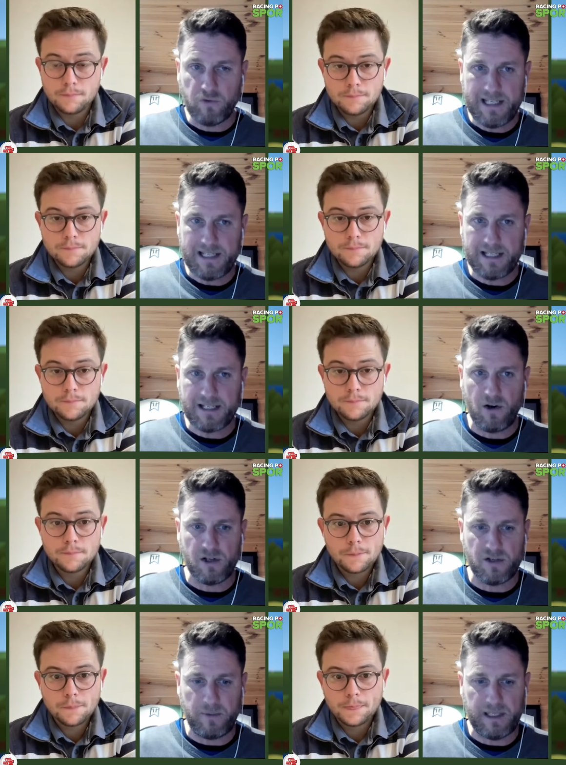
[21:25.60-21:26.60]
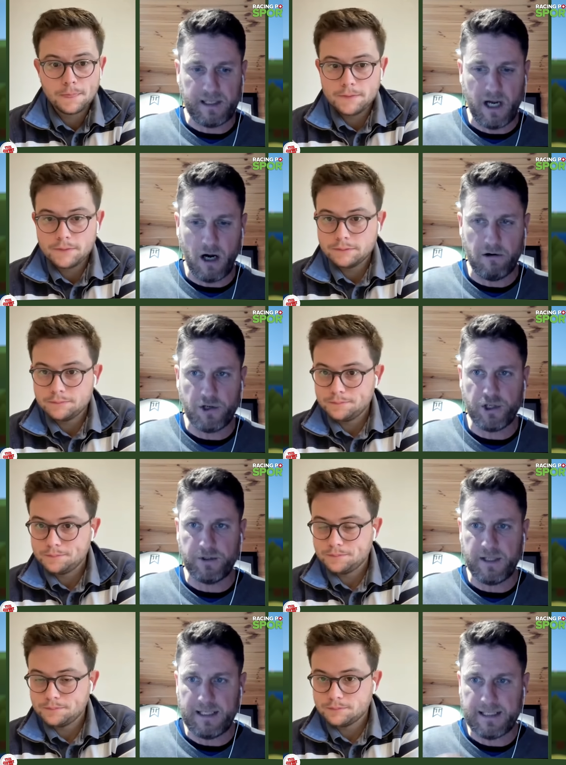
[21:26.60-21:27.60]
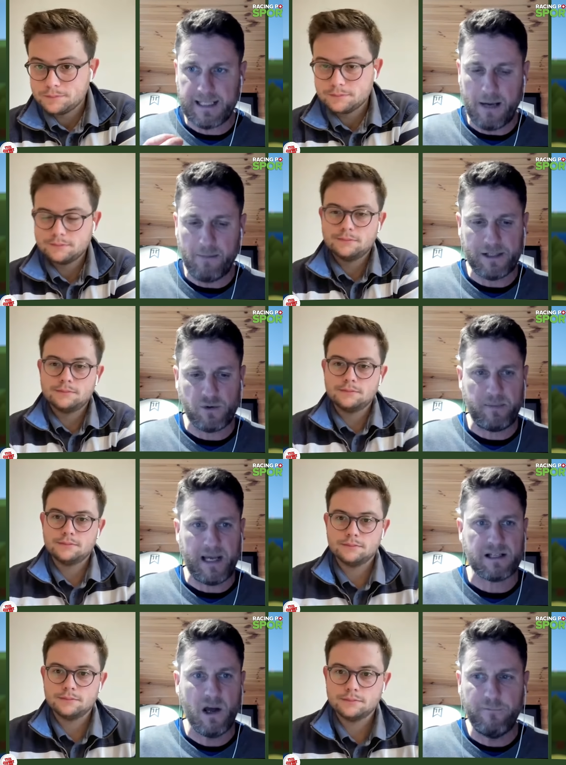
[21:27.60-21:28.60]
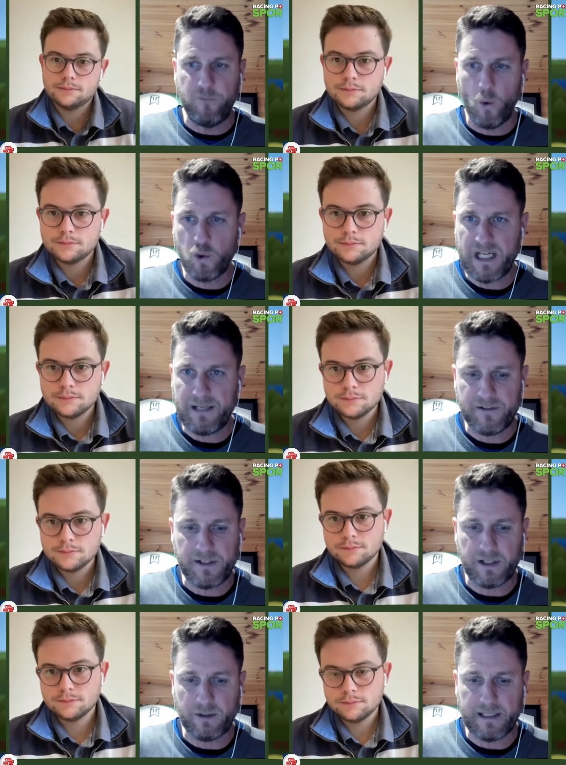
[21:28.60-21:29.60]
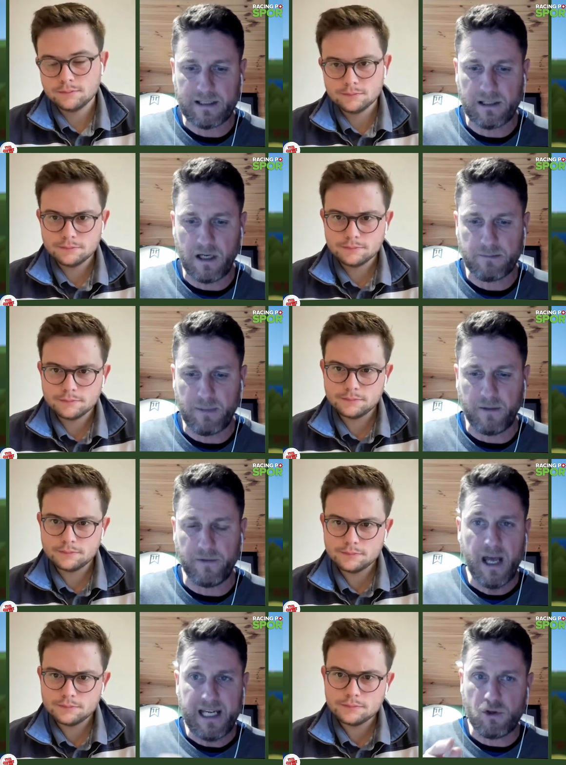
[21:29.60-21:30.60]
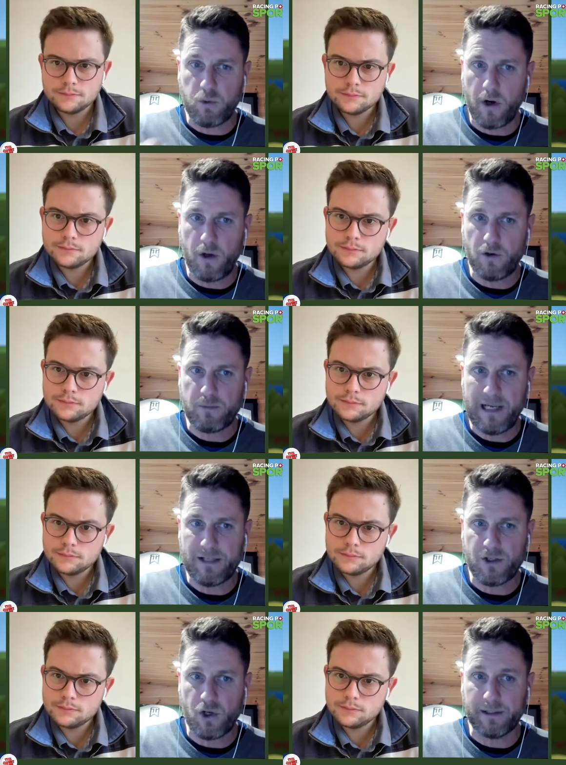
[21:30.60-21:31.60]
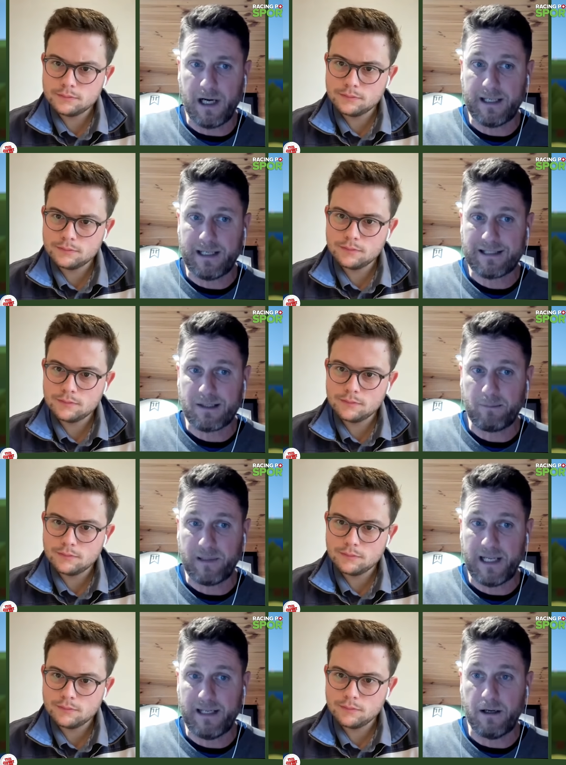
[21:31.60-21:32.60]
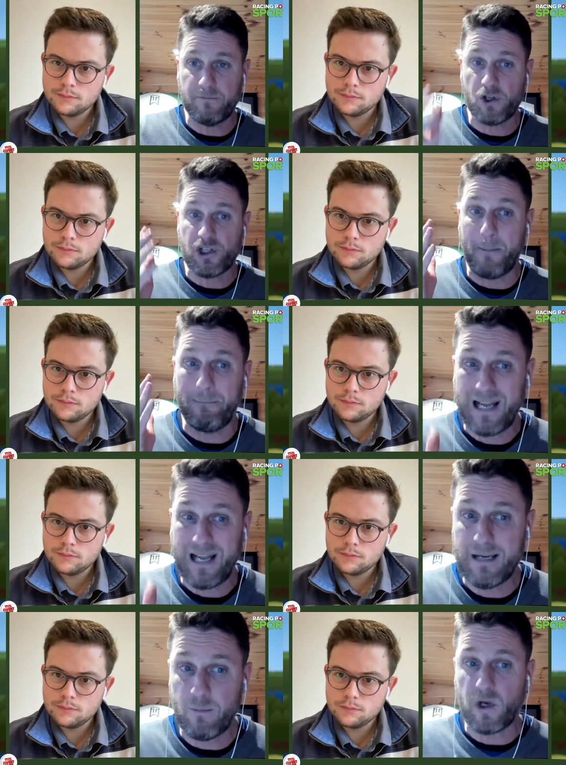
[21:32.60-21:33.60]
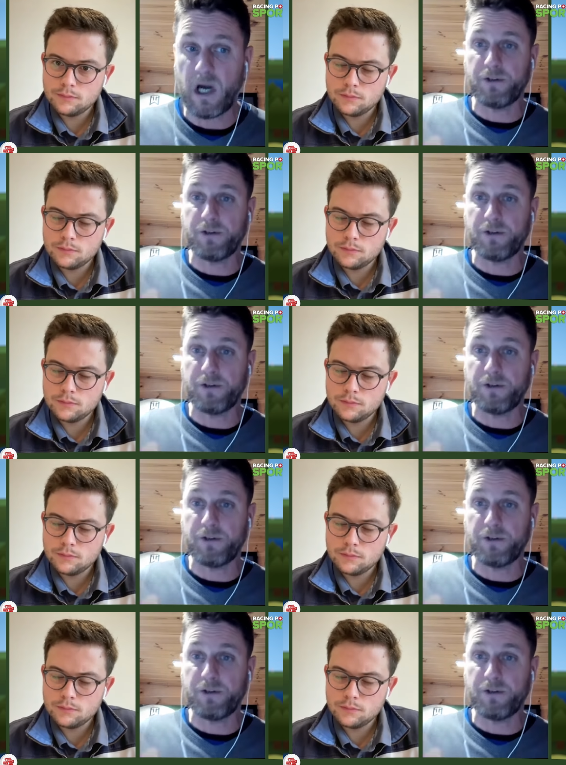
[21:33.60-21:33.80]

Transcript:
Speaker 1: Recent signs have been encouraging that he's getting back to his best. fourteenth in the Dunhill Links last month. He was one of those players that got unlucky and had to play a virtually unplayable